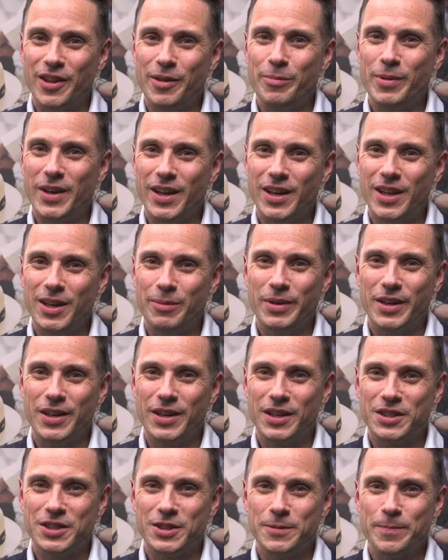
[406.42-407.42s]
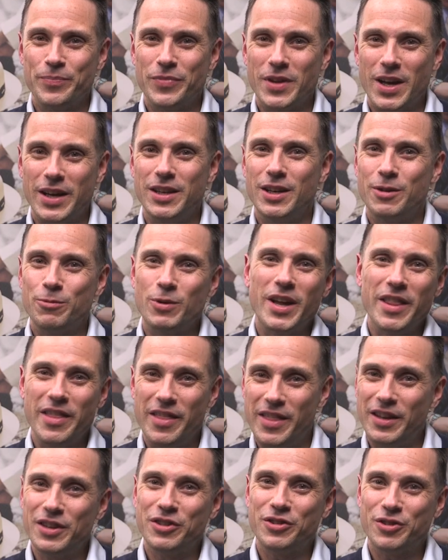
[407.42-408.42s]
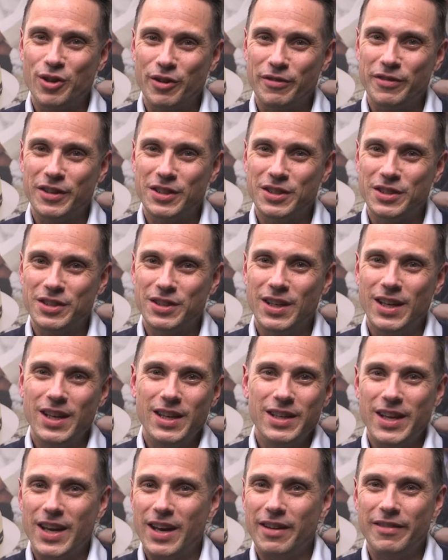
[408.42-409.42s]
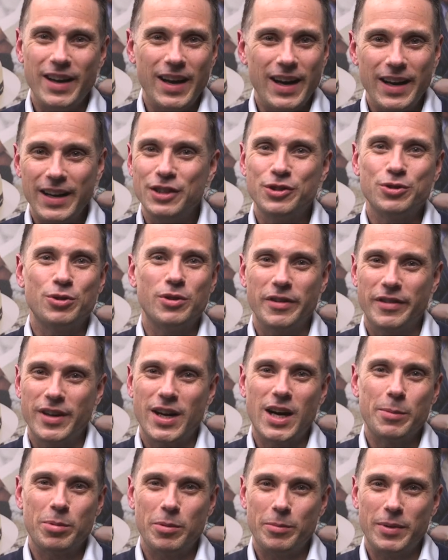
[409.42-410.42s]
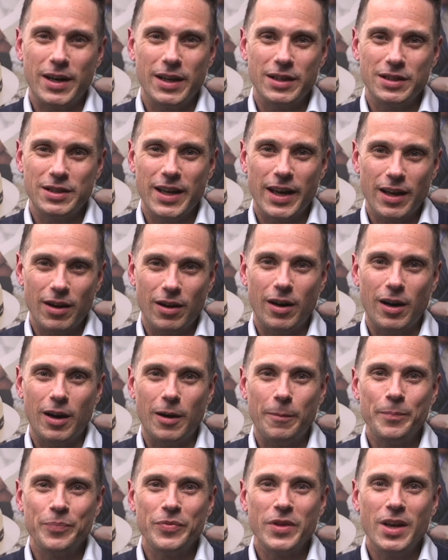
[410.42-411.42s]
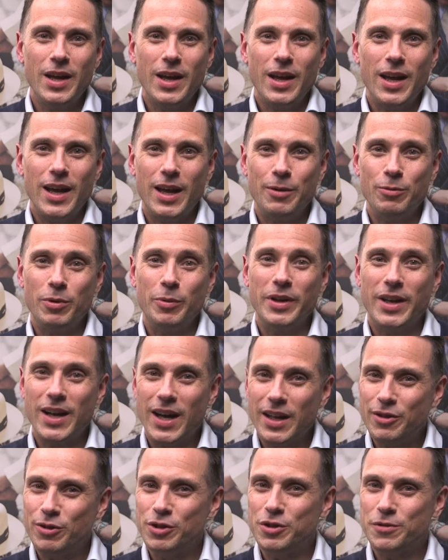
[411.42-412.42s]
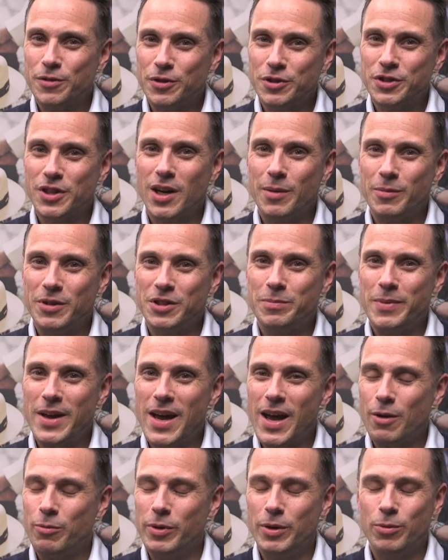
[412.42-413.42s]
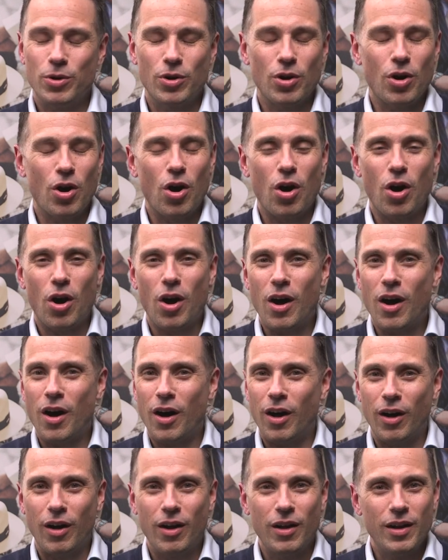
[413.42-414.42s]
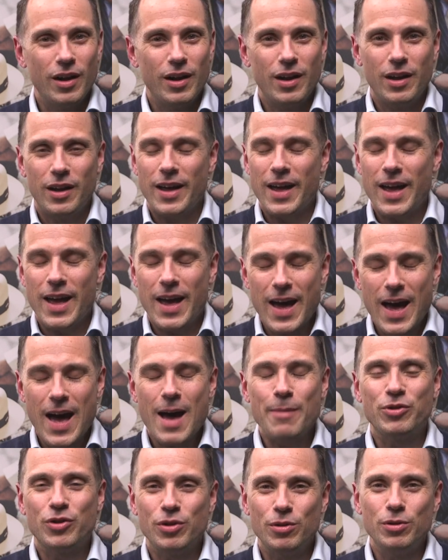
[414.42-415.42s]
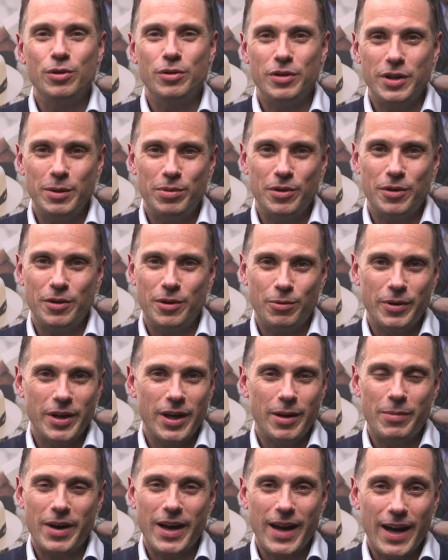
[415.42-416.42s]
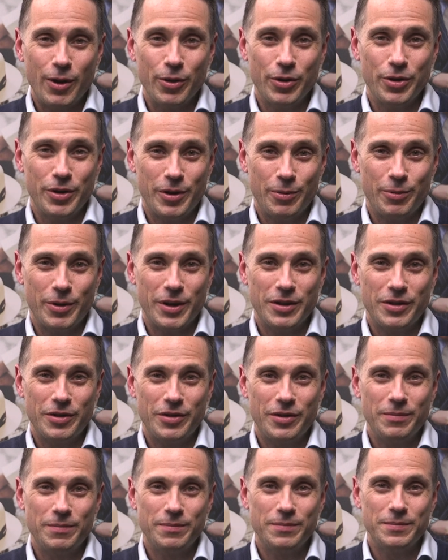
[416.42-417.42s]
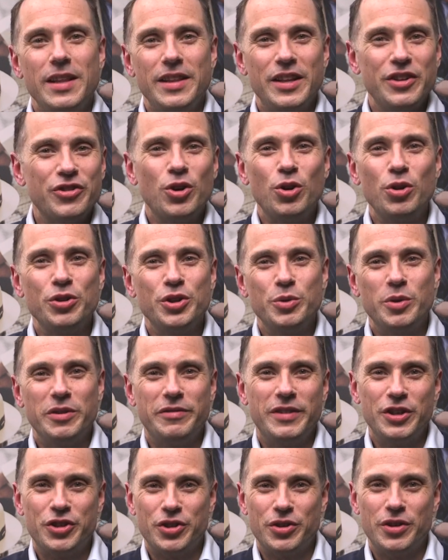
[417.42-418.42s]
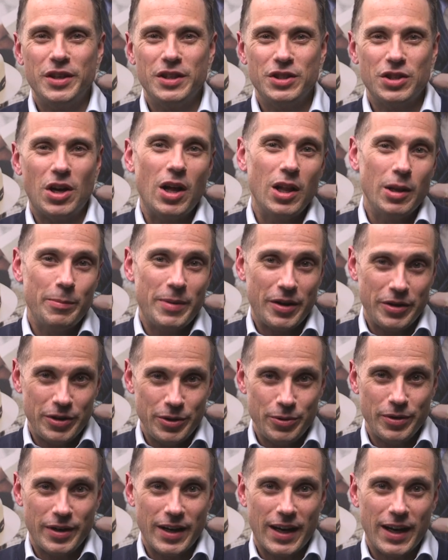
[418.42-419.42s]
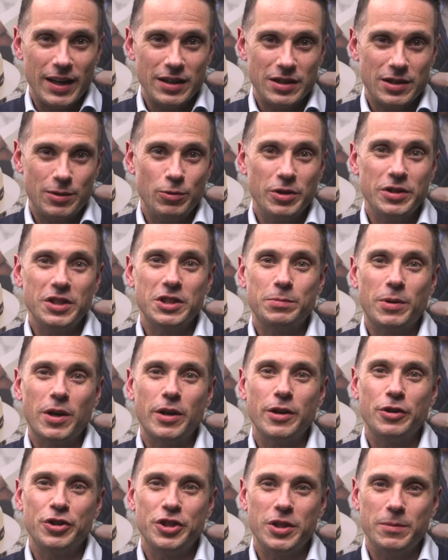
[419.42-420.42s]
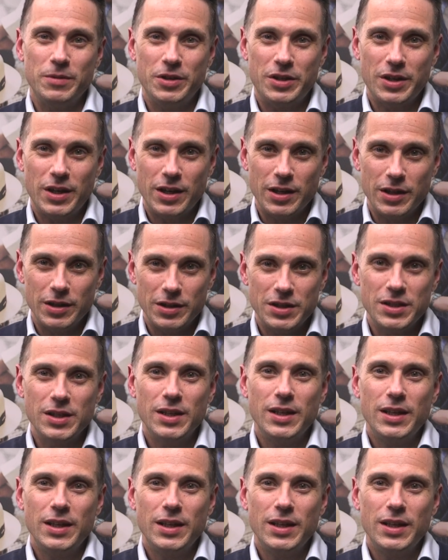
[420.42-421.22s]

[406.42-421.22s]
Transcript: in the beginning because I didn't want this service to have any sort of compromise at all. And when we got those first garments back, we were all absolutely blown away by how good it was. This whole new adventure is all about you guys, and what this partnership does